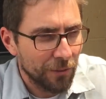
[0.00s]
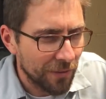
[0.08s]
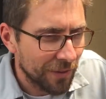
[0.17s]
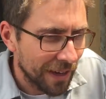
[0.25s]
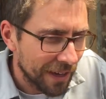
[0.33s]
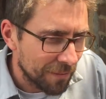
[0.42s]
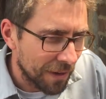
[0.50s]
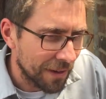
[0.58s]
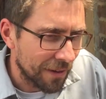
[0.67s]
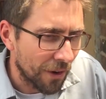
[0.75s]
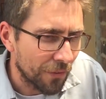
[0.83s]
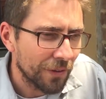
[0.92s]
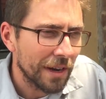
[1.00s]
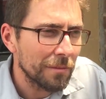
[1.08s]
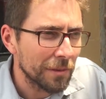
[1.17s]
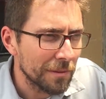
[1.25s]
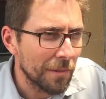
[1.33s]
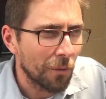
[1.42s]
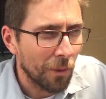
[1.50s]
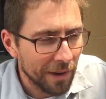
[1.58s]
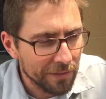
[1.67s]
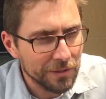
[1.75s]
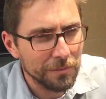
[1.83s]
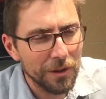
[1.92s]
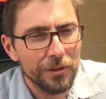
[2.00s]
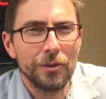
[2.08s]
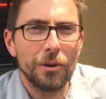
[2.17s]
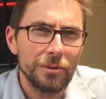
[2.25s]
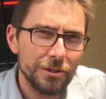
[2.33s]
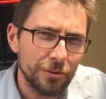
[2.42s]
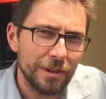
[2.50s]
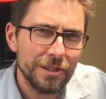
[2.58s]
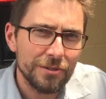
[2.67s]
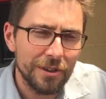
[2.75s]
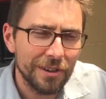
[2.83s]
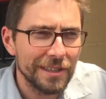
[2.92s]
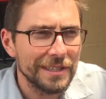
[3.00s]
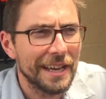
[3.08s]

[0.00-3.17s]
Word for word: We've got my our family. My wife's mother owns a restaurant in